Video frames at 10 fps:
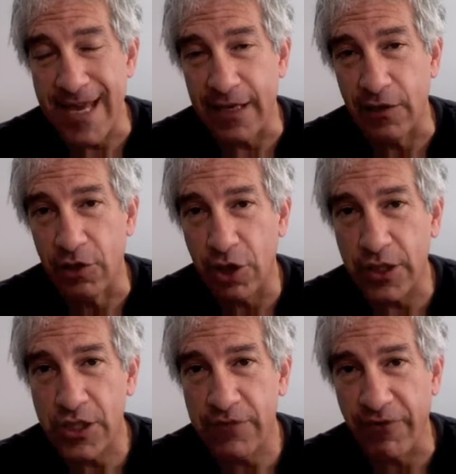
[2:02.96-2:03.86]
It
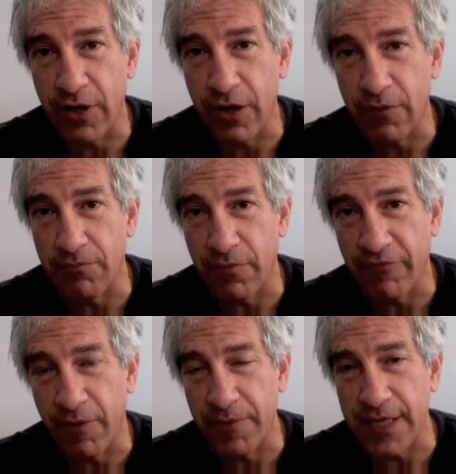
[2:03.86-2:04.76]
looks from
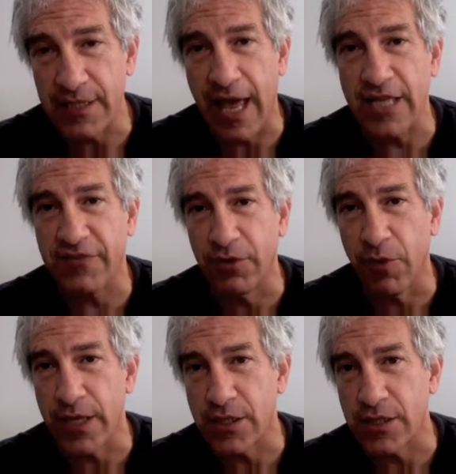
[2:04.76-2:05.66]
his last few
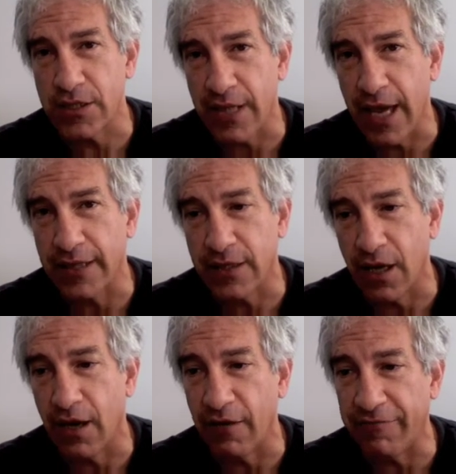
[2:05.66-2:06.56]
races that
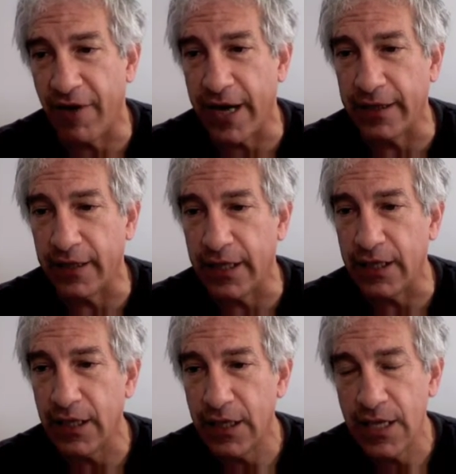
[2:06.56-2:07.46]
finally,